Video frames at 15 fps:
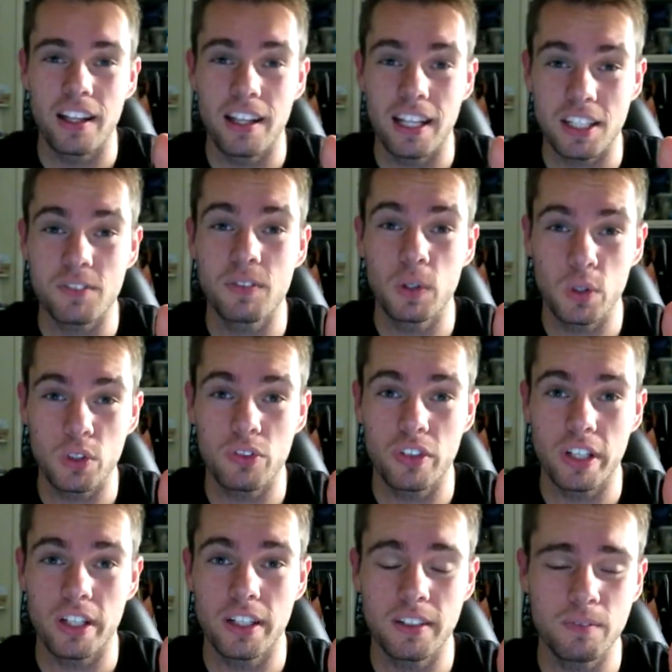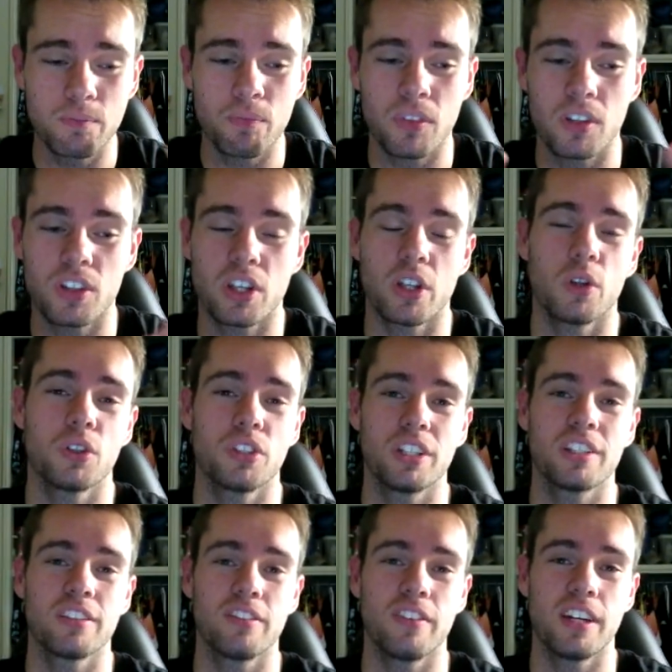That's filter feeding, so they'll
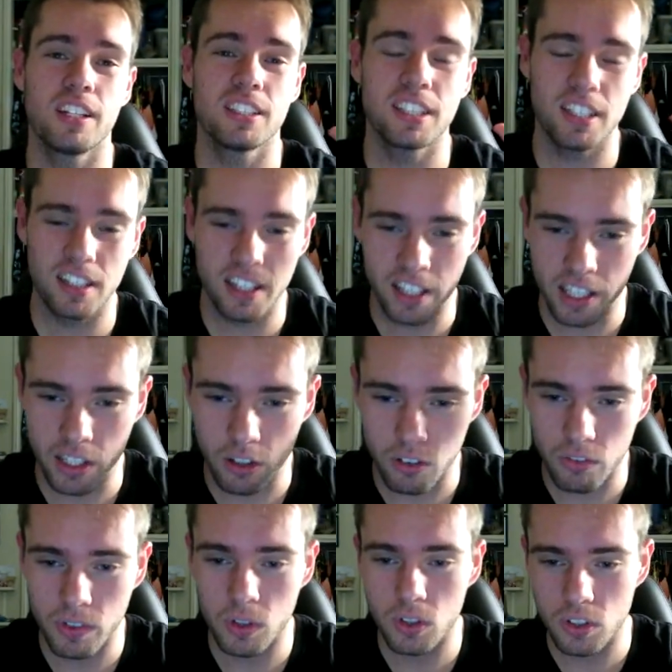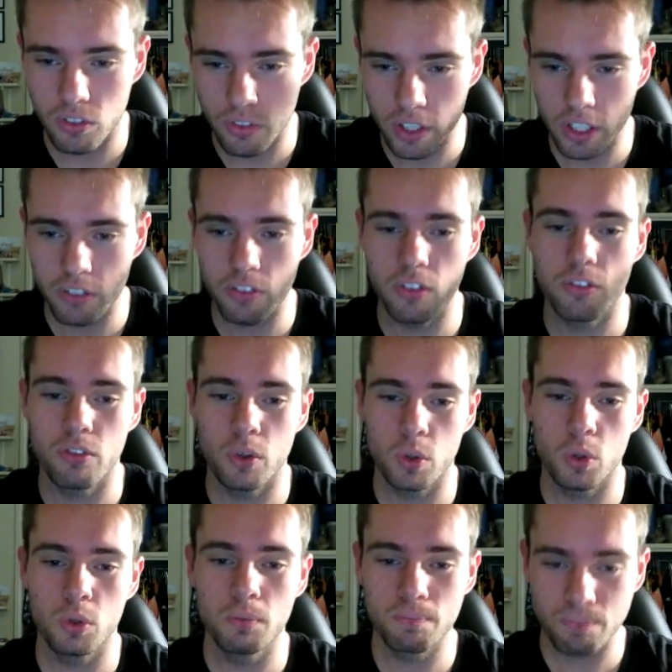stick the fans out and they'll filter feed the
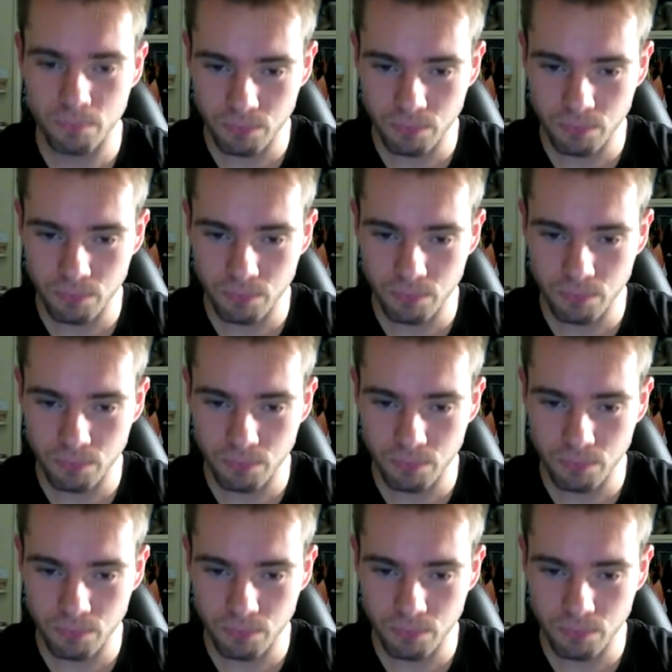food